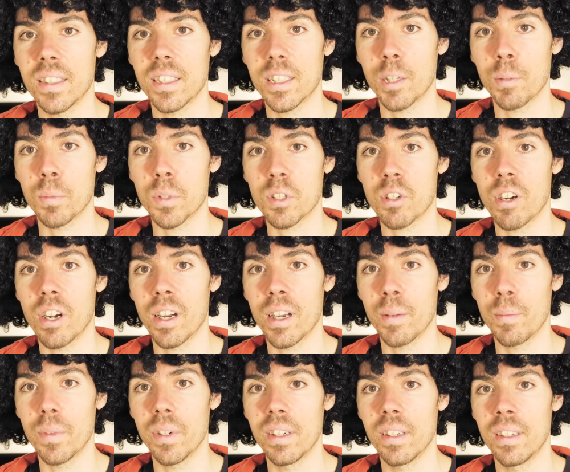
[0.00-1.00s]

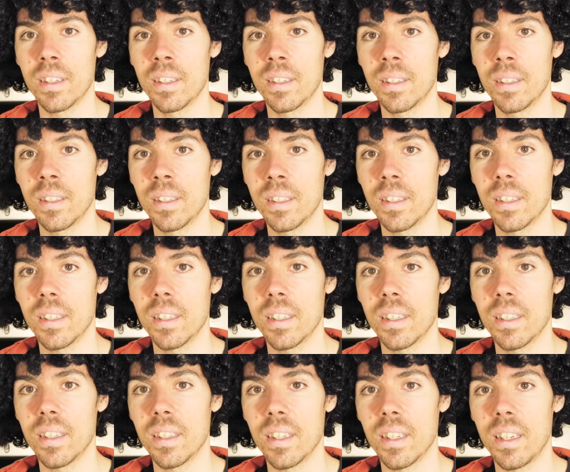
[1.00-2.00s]
Subscribe.
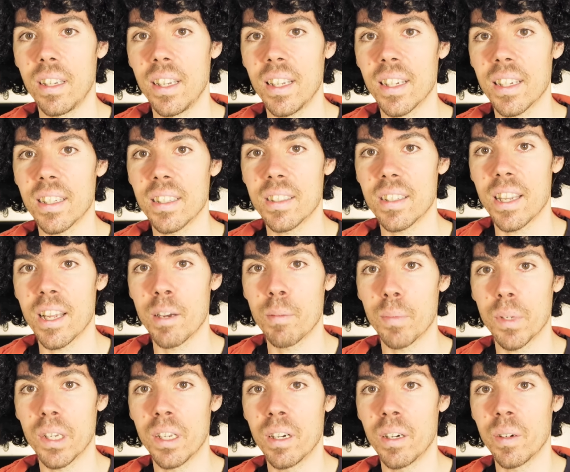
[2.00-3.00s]
Link is
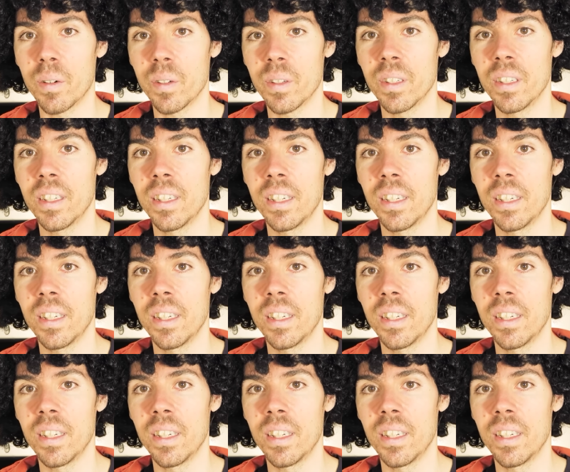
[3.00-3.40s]
down below.